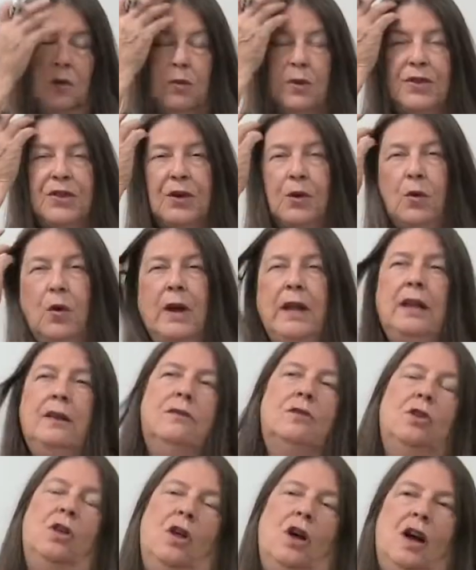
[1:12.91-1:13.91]
With the queen
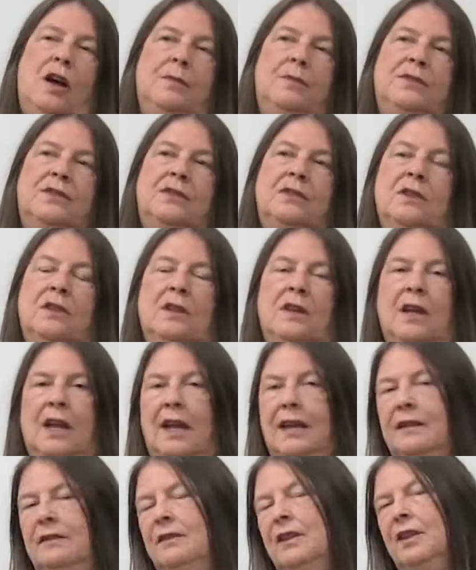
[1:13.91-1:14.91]
of clubs
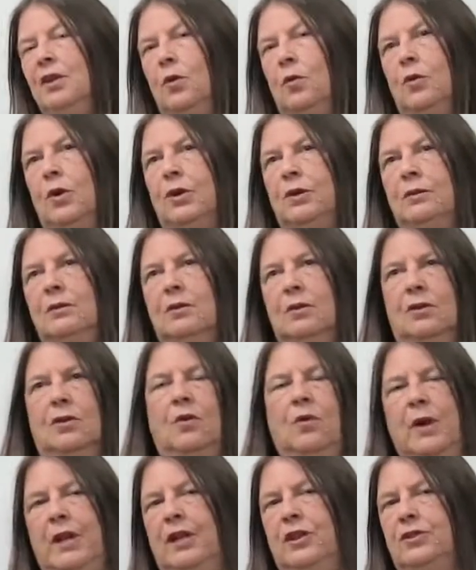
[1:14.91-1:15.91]
and a little one, or
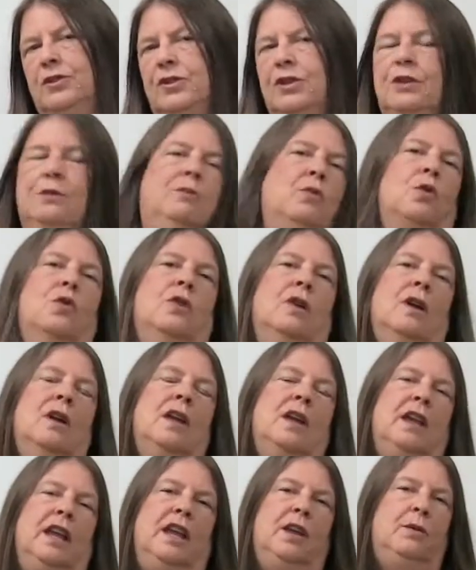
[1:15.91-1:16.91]
queen and 2 more,
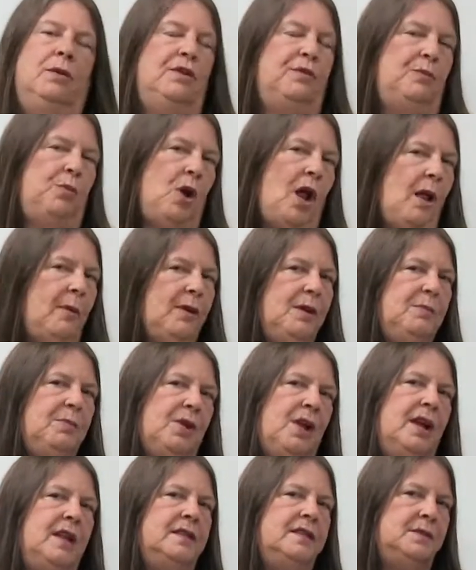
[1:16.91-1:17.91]
he would have probably
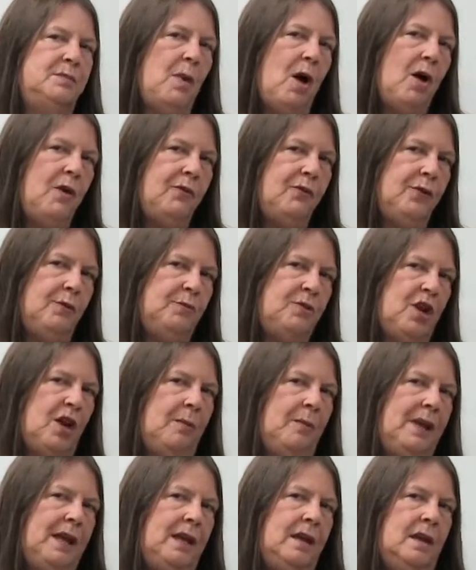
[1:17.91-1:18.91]
played small from
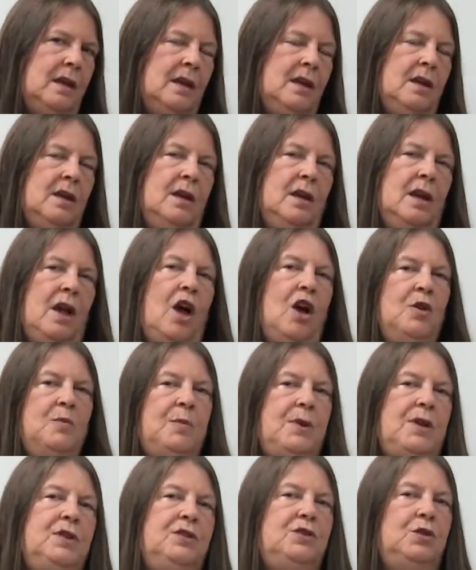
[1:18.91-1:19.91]
dummy,
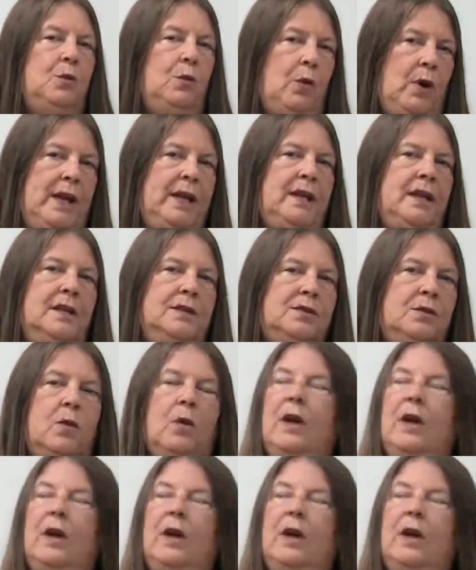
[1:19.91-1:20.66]
hoping to win his